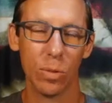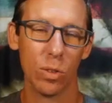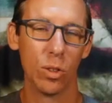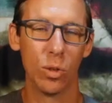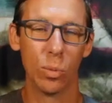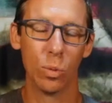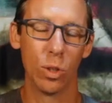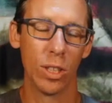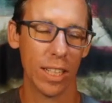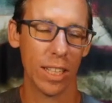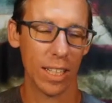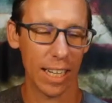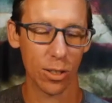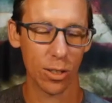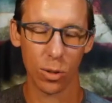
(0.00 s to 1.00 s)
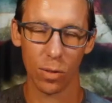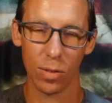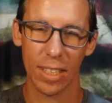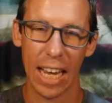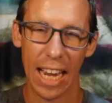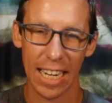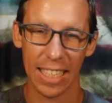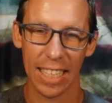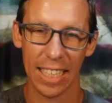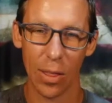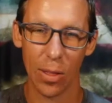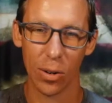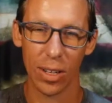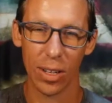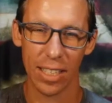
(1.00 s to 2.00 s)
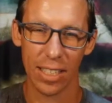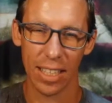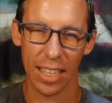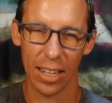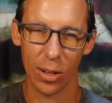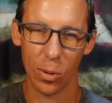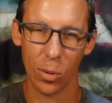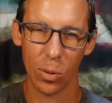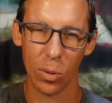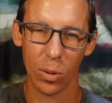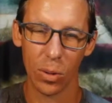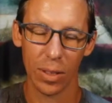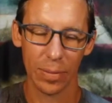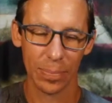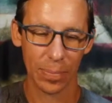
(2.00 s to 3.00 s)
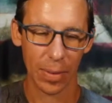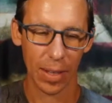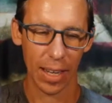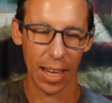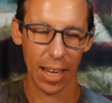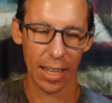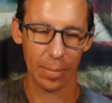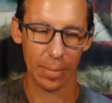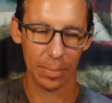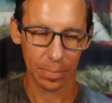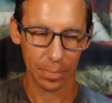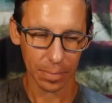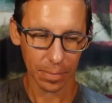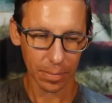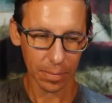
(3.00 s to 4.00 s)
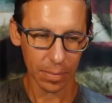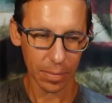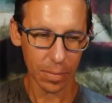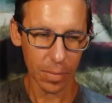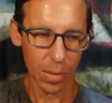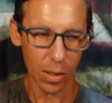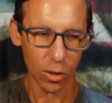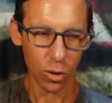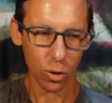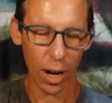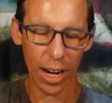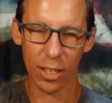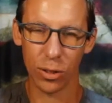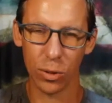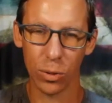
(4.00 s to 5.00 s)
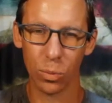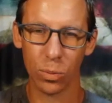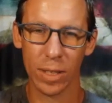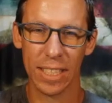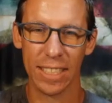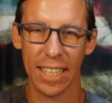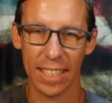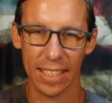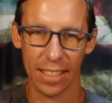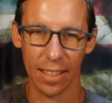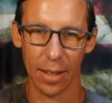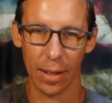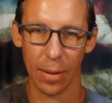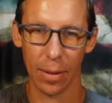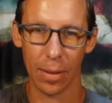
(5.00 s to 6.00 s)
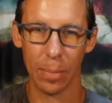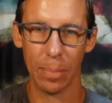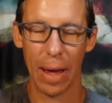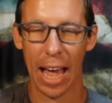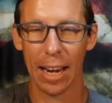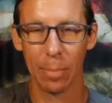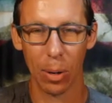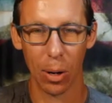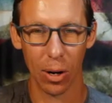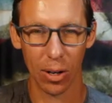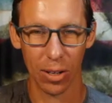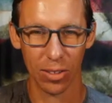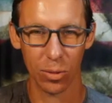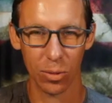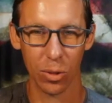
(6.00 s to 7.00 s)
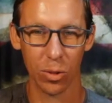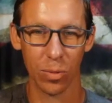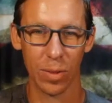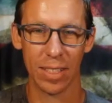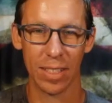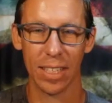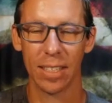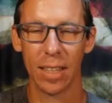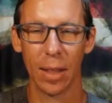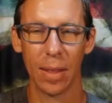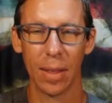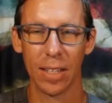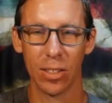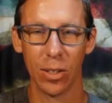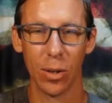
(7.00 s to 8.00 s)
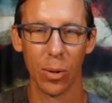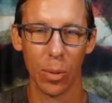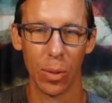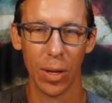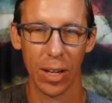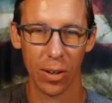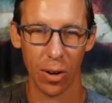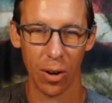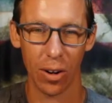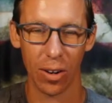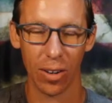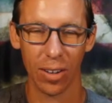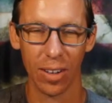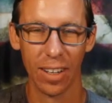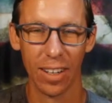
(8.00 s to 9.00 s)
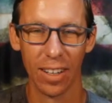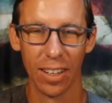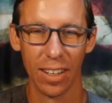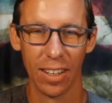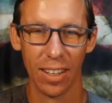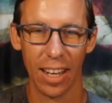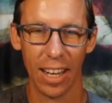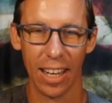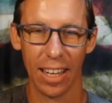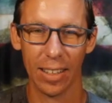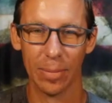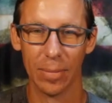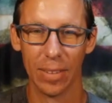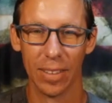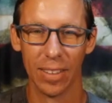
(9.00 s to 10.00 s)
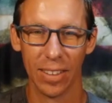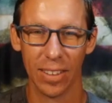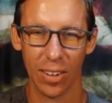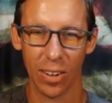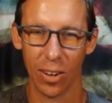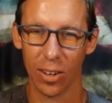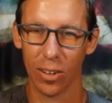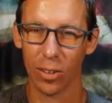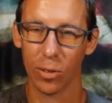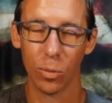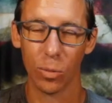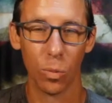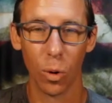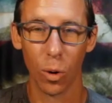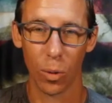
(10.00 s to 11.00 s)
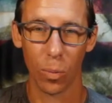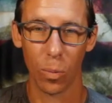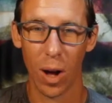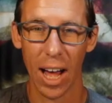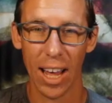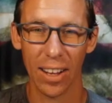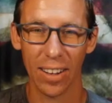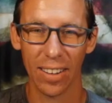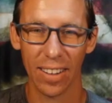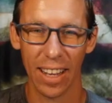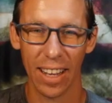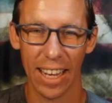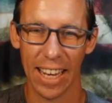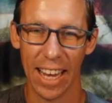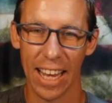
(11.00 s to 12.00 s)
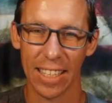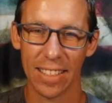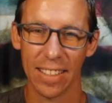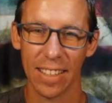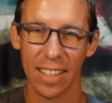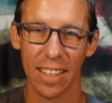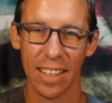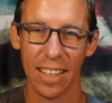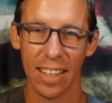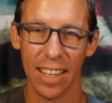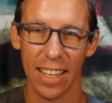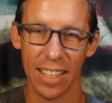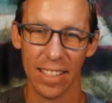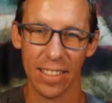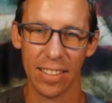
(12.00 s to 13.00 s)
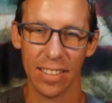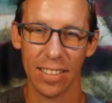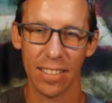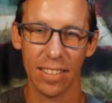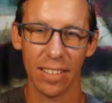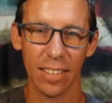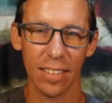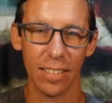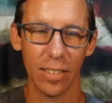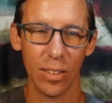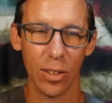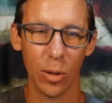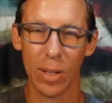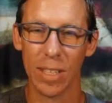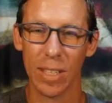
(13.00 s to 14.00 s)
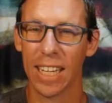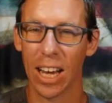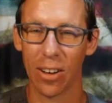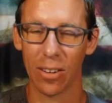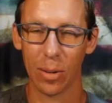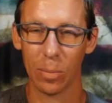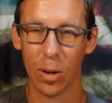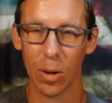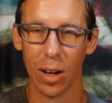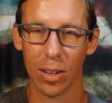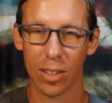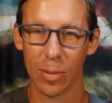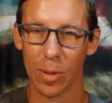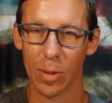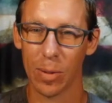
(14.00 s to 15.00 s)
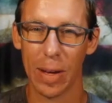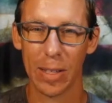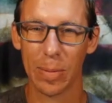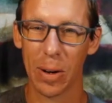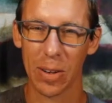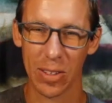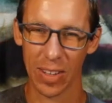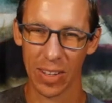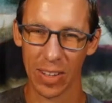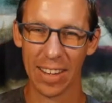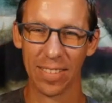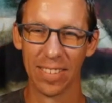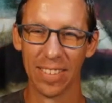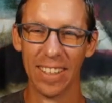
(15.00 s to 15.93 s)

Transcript: to, to, I guess sort of tie it together. It's that whole um, trying to resist the bad parts or resist the things that you don't think are um, are worthwhile i guess is you're missing out on on some of the best parts of life